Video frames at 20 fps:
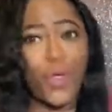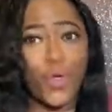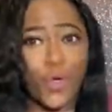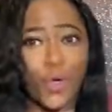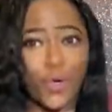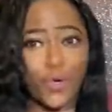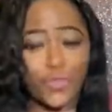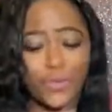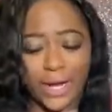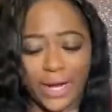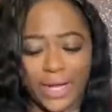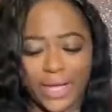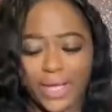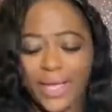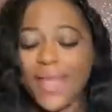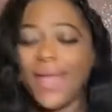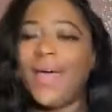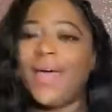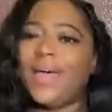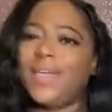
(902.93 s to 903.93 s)
Cool, right?
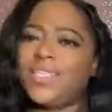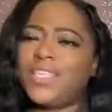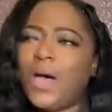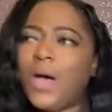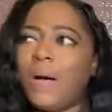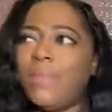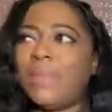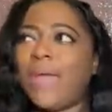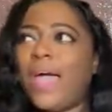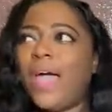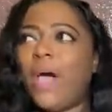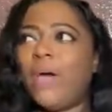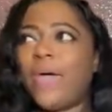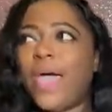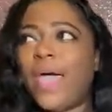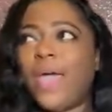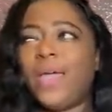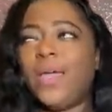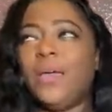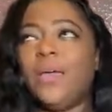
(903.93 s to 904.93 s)
So I'm like,
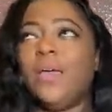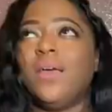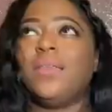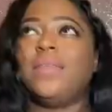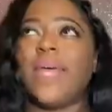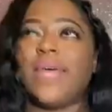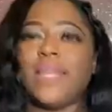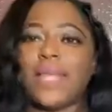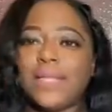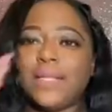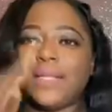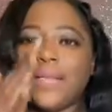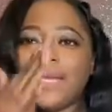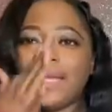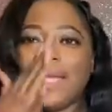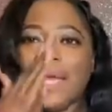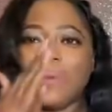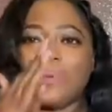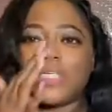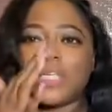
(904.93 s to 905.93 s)
okay, they
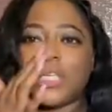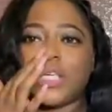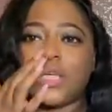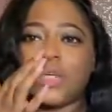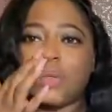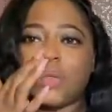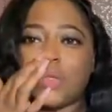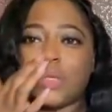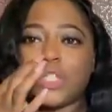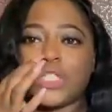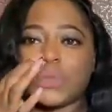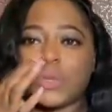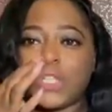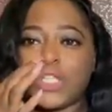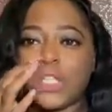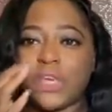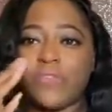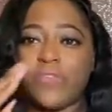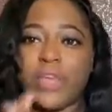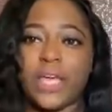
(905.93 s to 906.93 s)
did that was a cute little
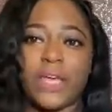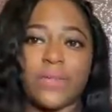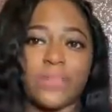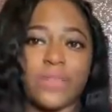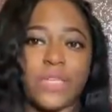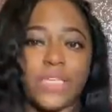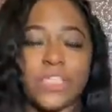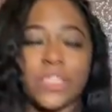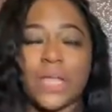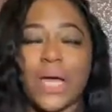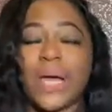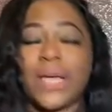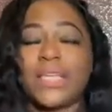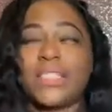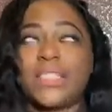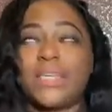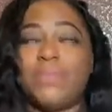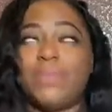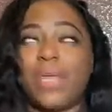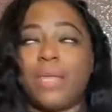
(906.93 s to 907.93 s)
switch up for Anthony, so I
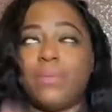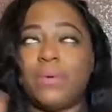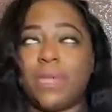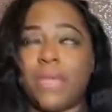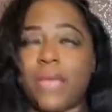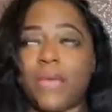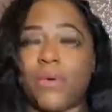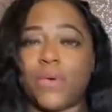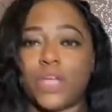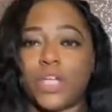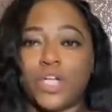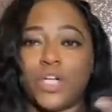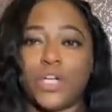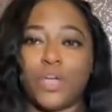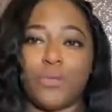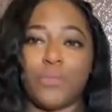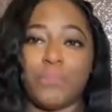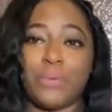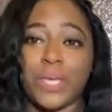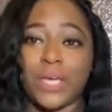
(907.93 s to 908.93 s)
could see maybe they're
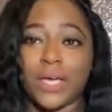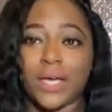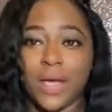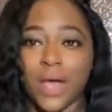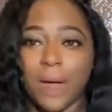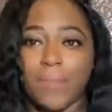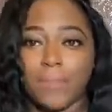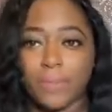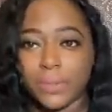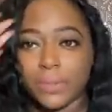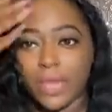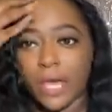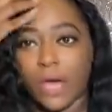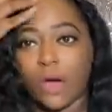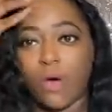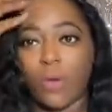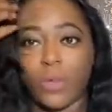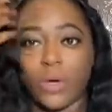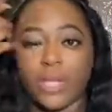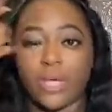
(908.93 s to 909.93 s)
gonna, be a couple
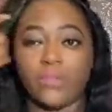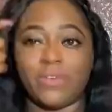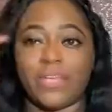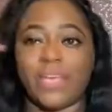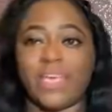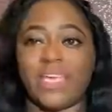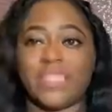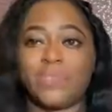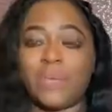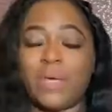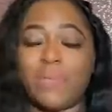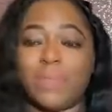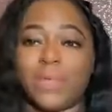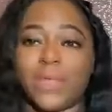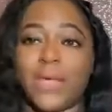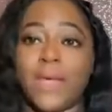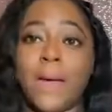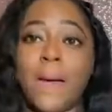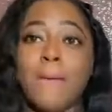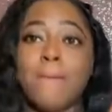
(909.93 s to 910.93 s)
now, or whatever the case may
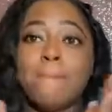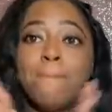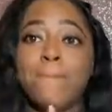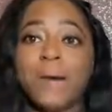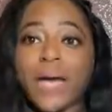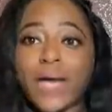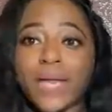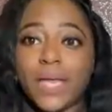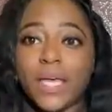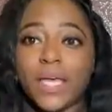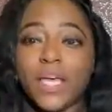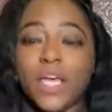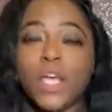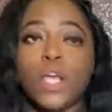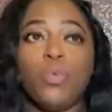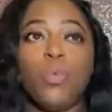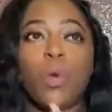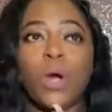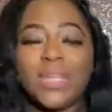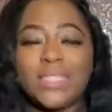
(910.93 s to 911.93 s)
be. But
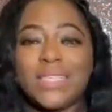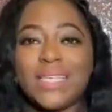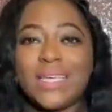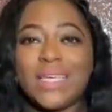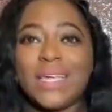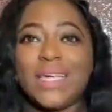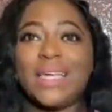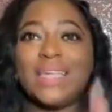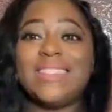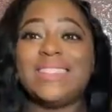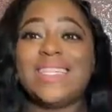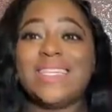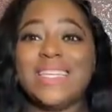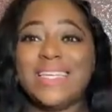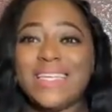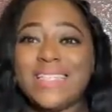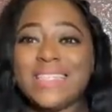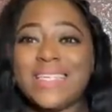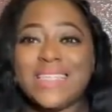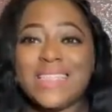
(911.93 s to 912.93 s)
once again,
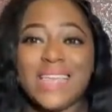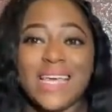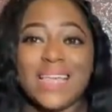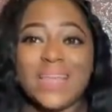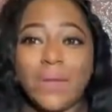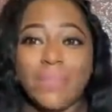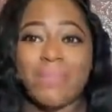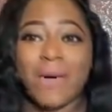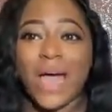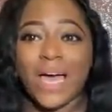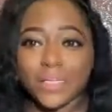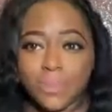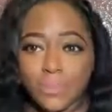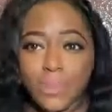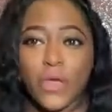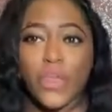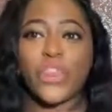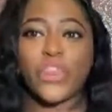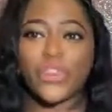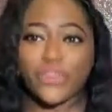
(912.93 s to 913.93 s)
Denise is in the
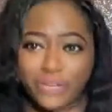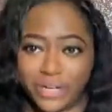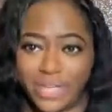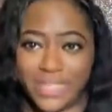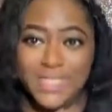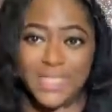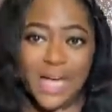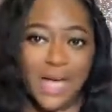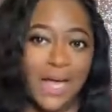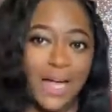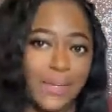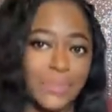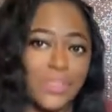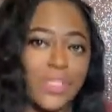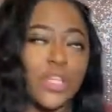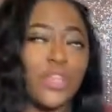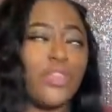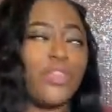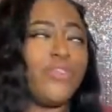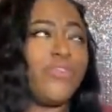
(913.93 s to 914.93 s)
bottom 3
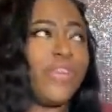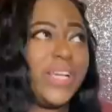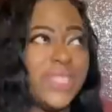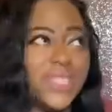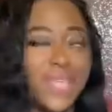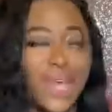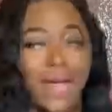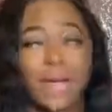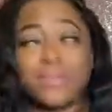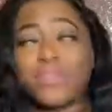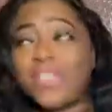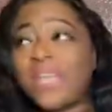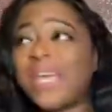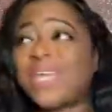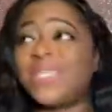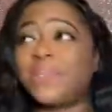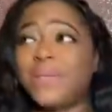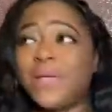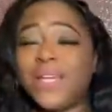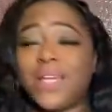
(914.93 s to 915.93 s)
times. 3 times she
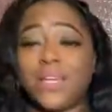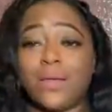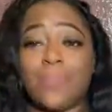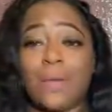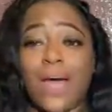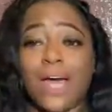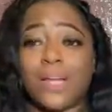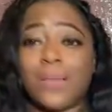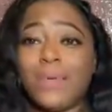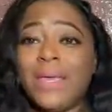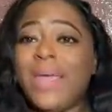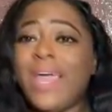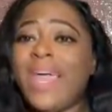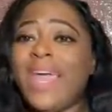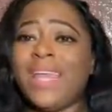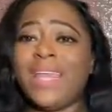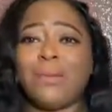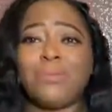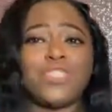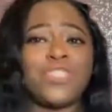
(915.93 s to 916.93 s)
has been in the bottom,
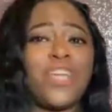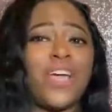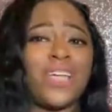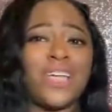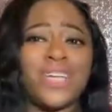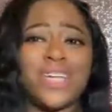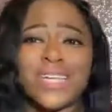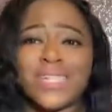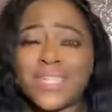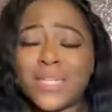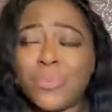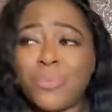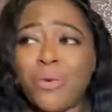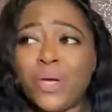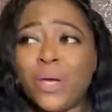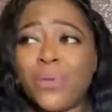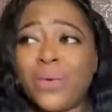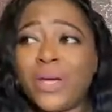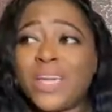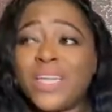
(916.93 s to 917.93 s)
and I'm starting to get to the
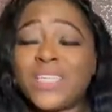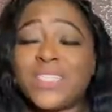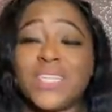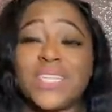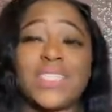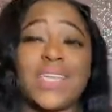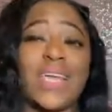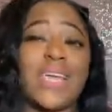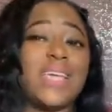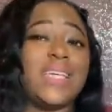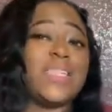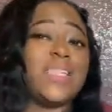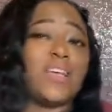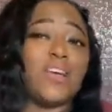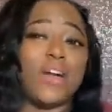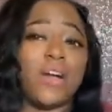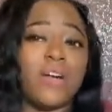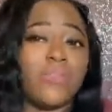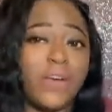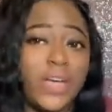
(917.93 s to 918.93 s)
point where it's just like, is the
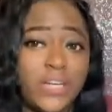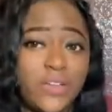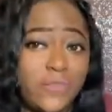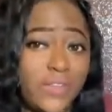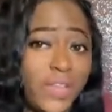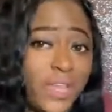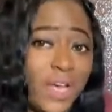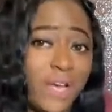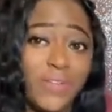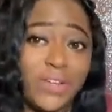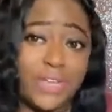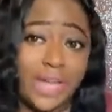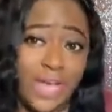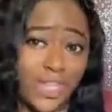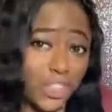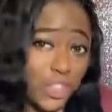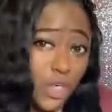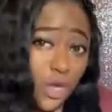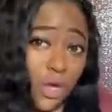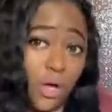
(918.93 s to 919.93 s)
girl ready for love or
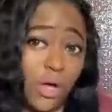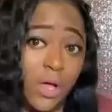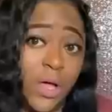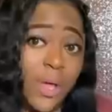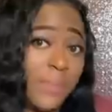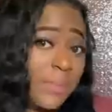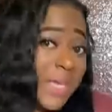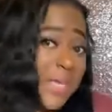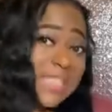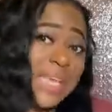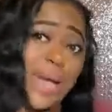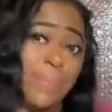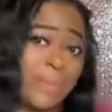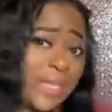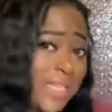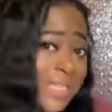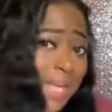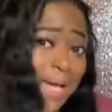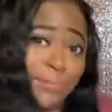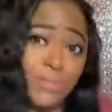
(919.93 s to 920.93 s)
not, y'all? Because how
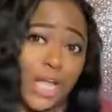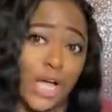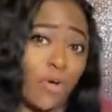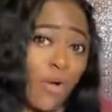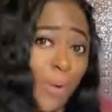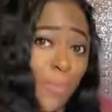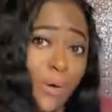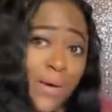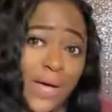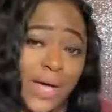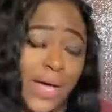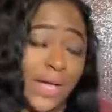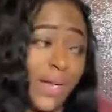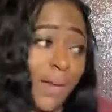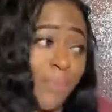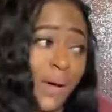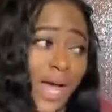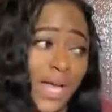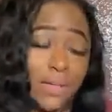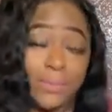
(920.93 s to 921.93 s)
many times y'all gonna put her in
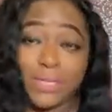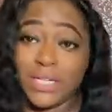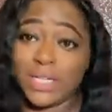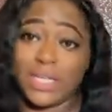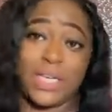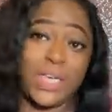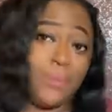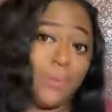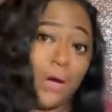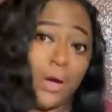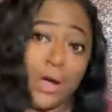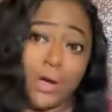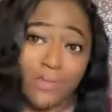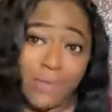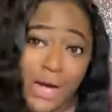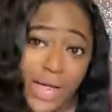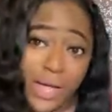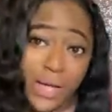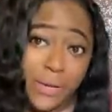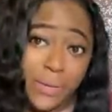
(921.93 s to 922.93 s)
the bottom and then keep her
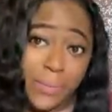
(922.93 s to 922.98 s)
around?